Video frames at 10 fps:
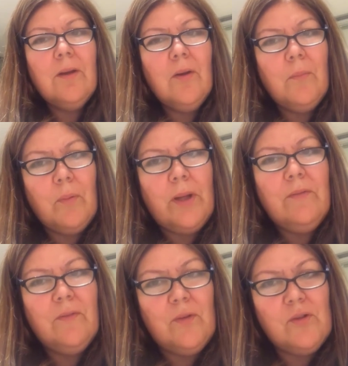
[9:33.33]
her bright
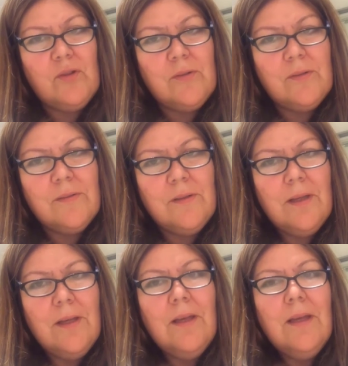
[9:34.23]
futures,
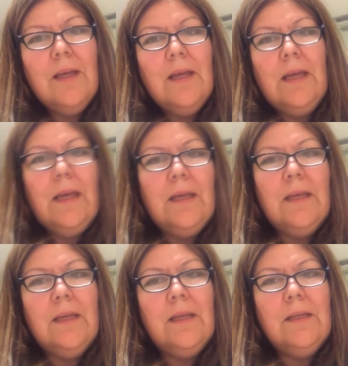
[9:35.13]

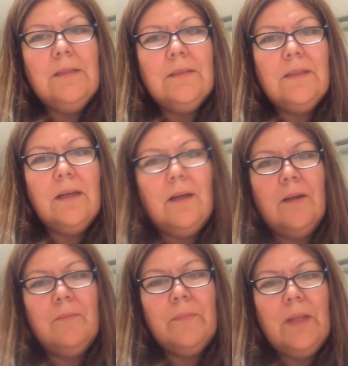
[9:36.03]
is
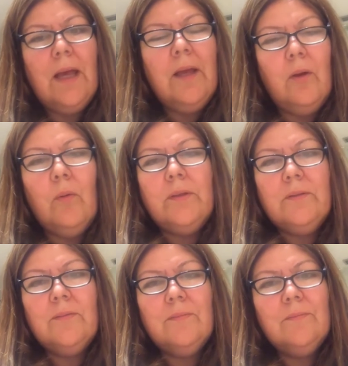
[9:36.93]
I owe
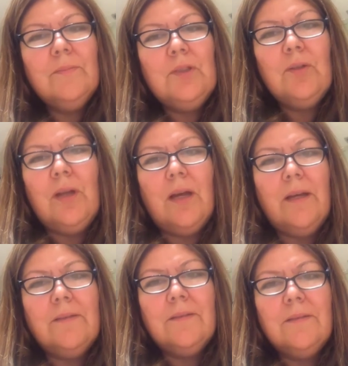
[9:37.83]
it to you
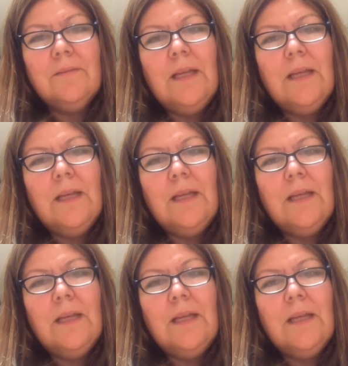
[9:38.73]
guys,